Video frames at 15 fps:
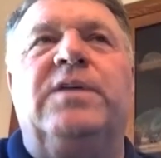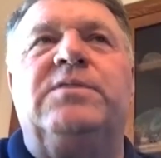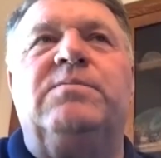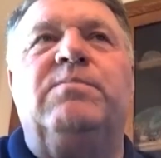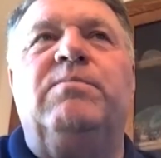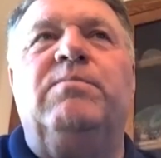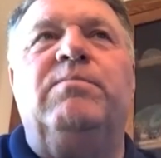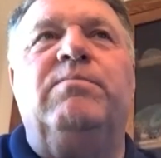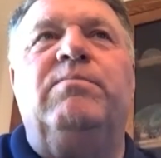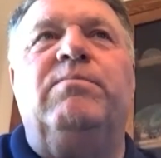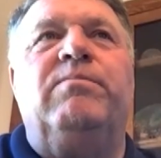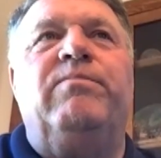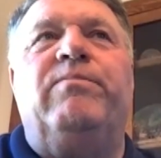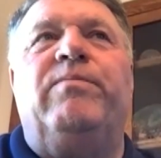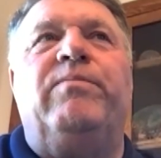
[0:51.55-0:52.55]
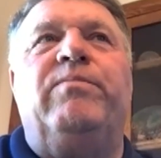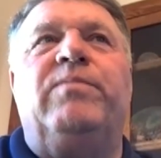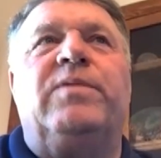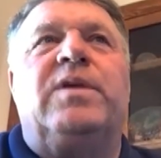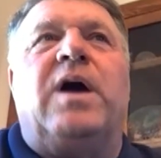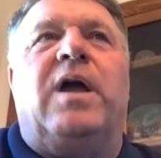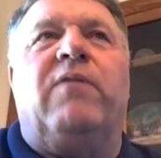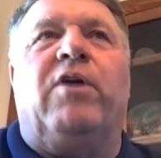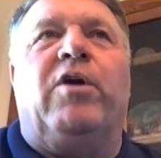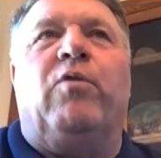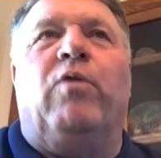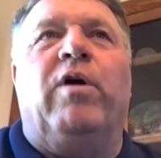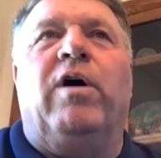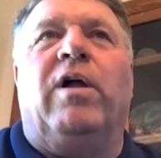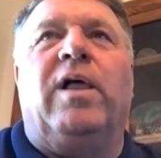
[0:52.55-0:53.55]
It's kind of
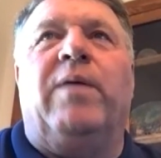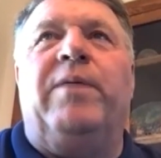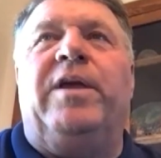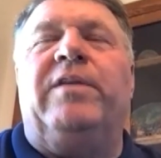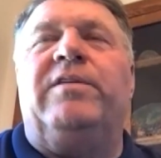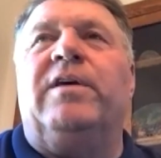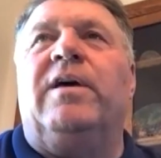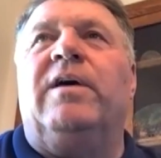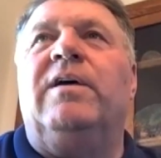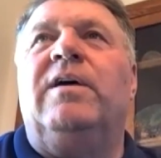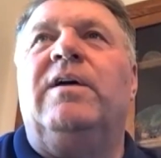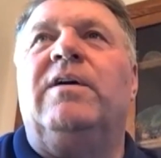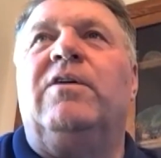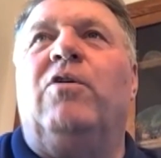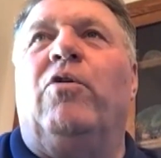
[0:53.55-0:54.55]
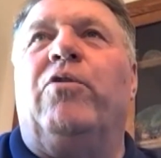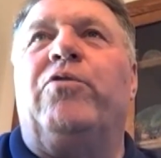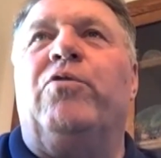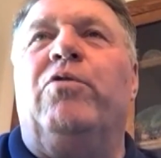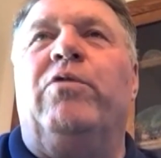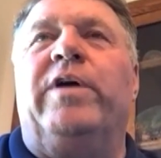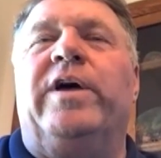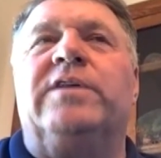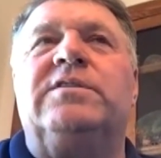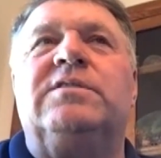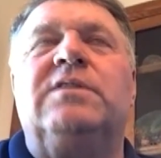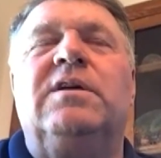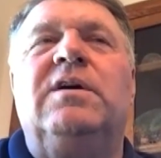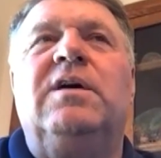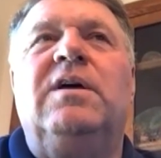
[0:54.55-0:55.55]
unreal. I mean, to go through
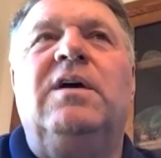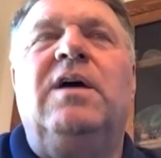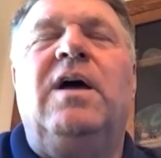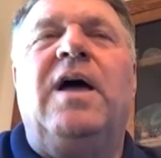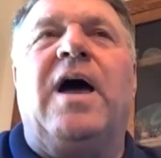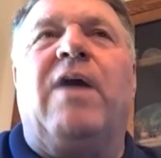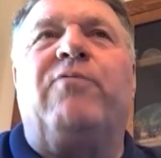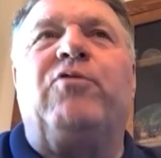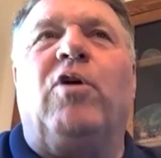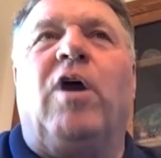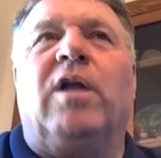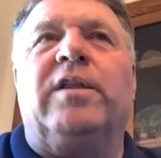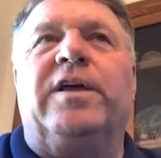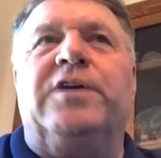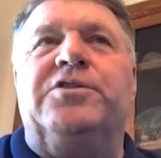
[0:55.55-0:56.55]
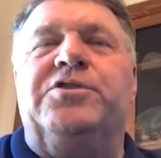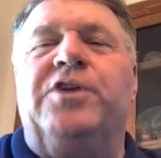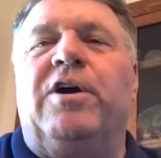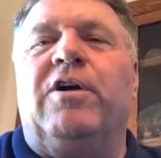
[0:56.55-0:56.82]
this after all these